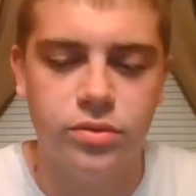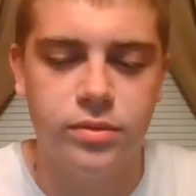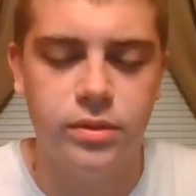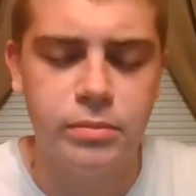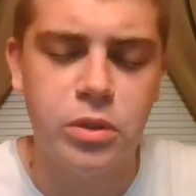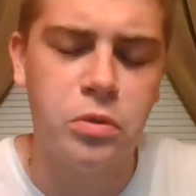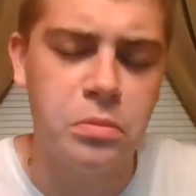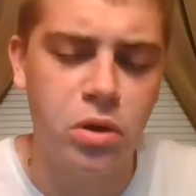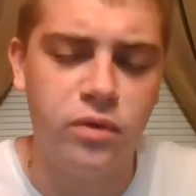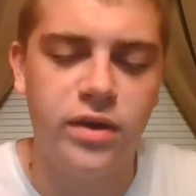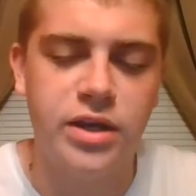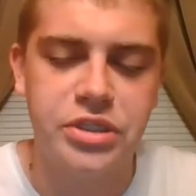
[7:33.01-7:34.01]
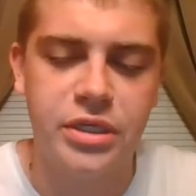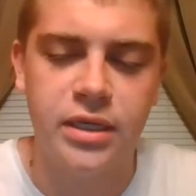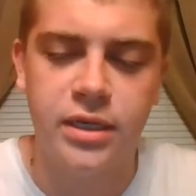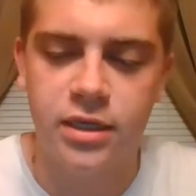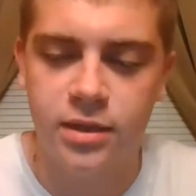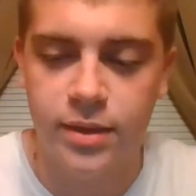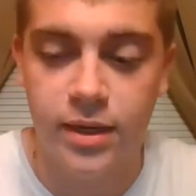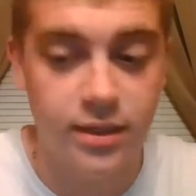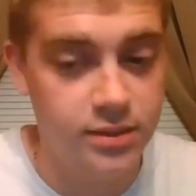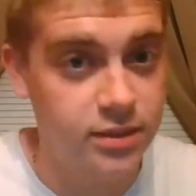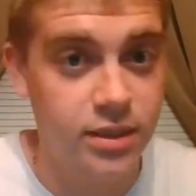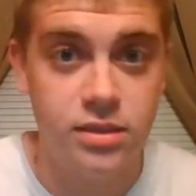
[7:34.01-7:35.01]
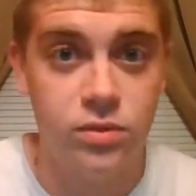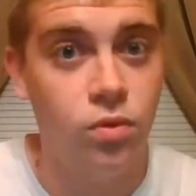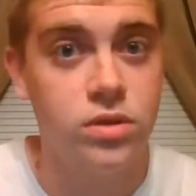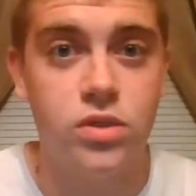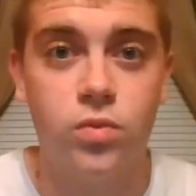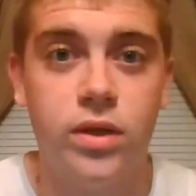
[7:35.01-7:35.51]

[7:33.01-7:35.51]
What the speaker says: little extra little motivation in him.